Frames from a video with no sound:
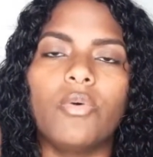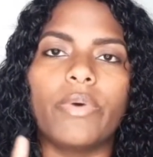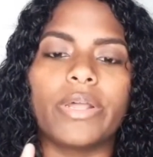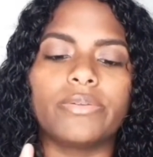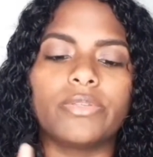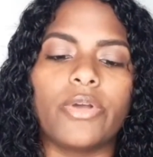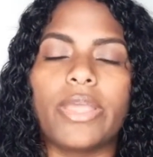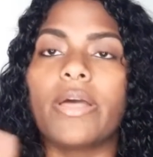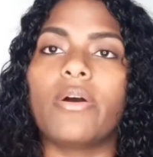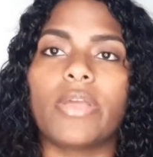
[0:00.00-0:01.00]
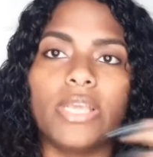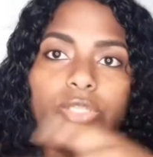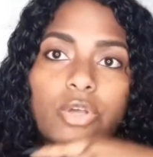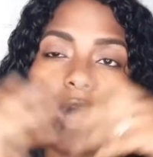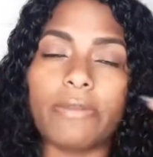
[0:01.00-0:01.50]
what else? Oh yeah, okay.
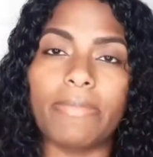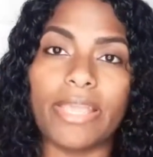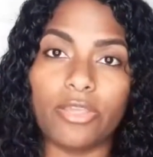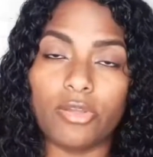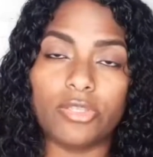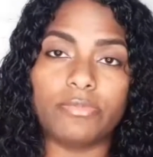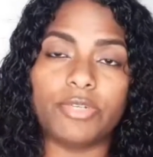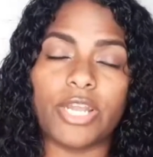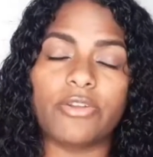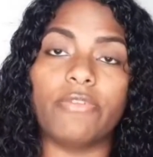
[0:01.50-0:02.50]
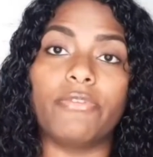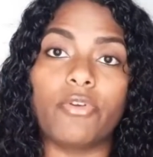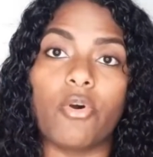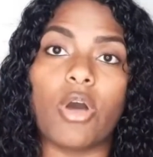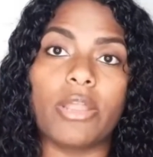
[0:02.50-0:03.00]
So on my YouTube channel, if you
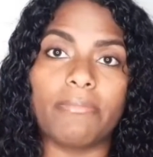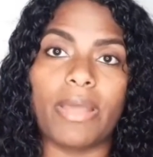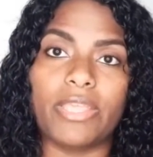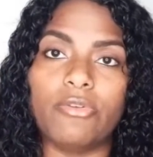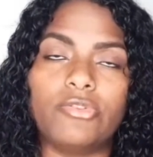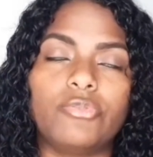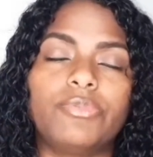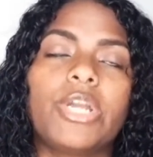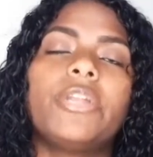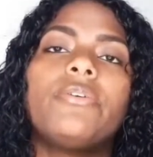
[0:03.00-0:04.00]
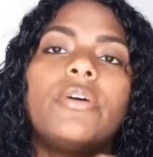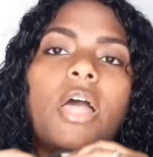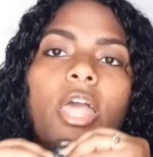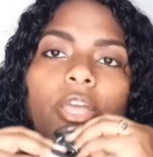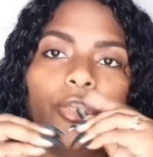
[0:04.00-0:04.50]
go on my YouTube channel,
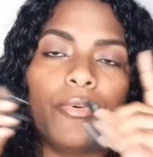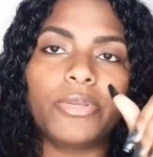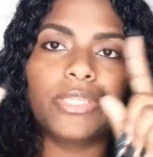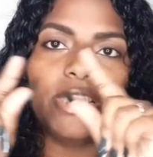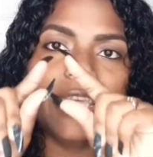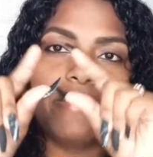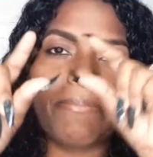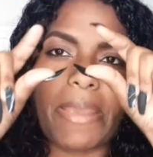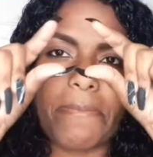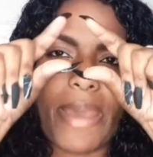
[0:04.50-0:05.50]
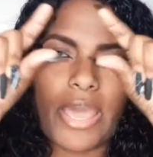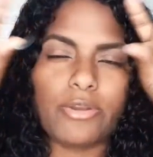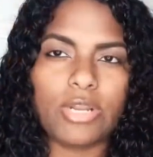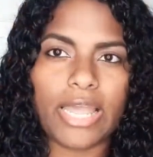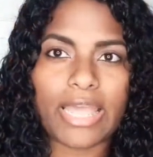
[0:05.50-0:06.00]
you will see my
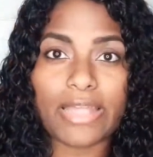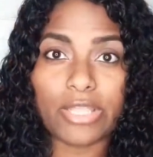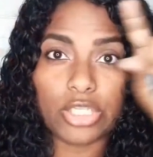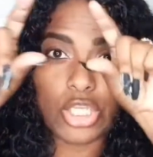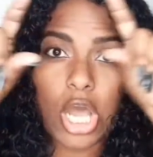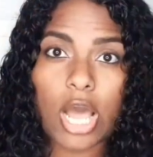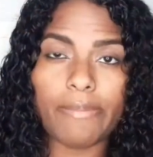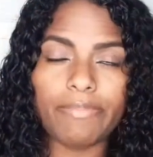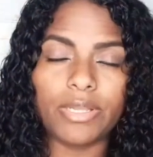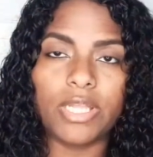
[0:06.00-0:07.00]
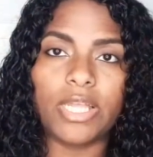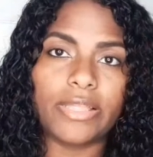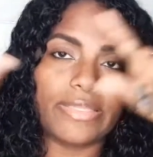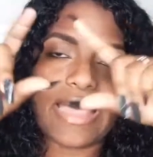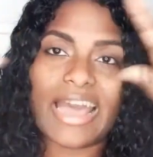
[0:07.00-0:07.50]
banner like at the top
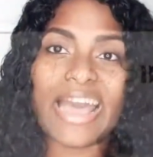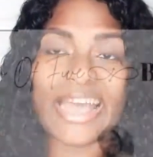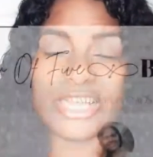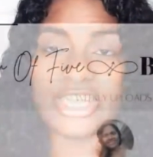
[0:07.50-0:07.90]
that I